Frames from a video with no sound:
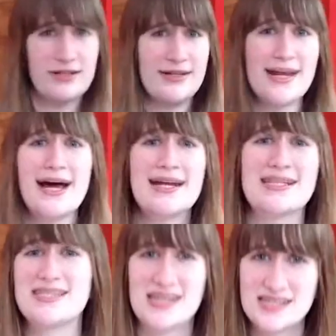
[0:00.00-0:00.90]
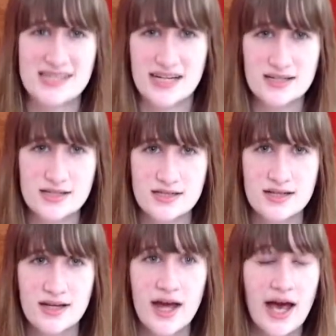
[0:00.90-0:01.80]
non-existent.
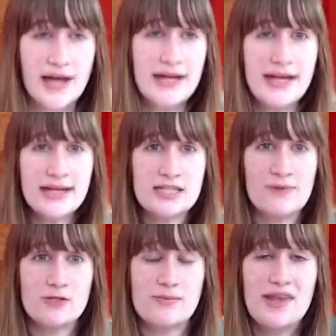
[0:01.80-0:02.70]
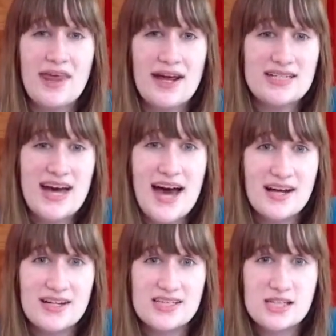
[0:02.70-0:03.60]
And he is supposed to be the
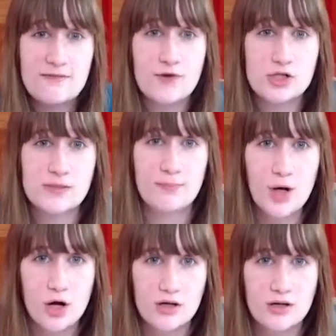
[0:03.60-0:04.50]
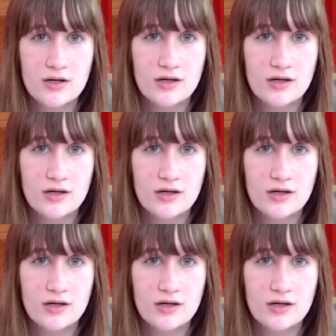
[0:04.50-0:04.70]
antagonist in the first book.